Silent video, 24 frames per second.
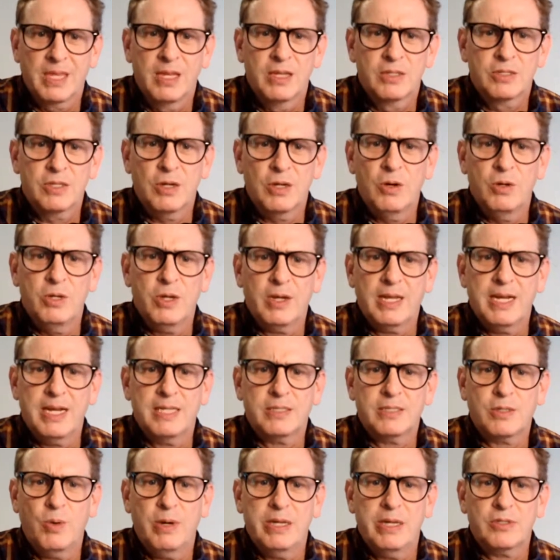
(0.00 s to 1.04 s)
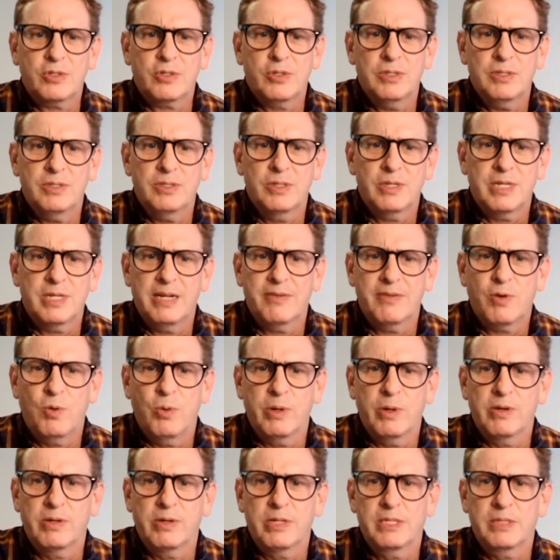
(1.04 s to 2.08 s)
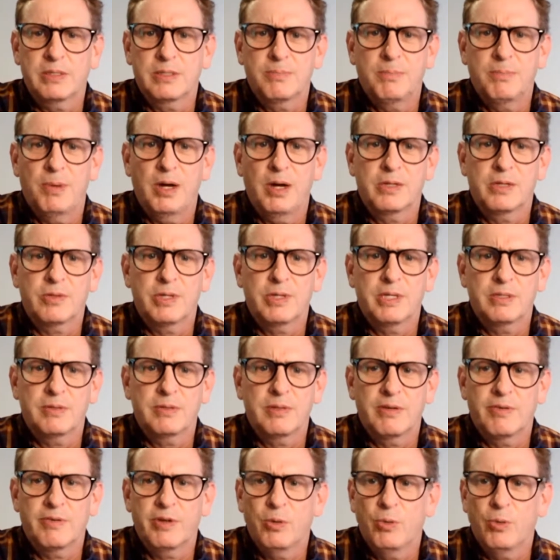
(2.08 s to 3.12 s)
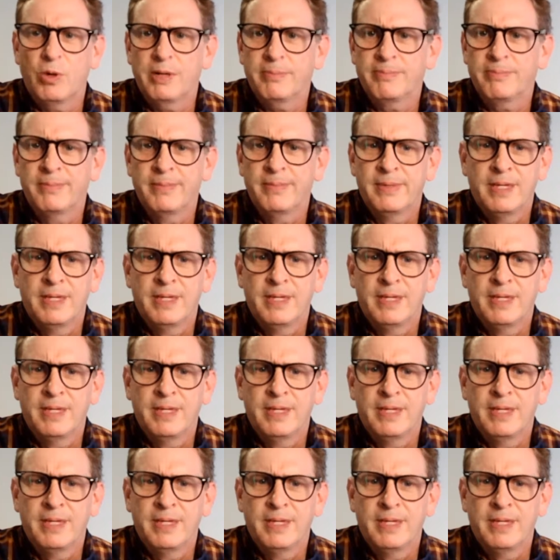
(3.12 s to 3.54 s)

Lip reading: So you can ask questions, you can have queries, ponderings, whatever you want.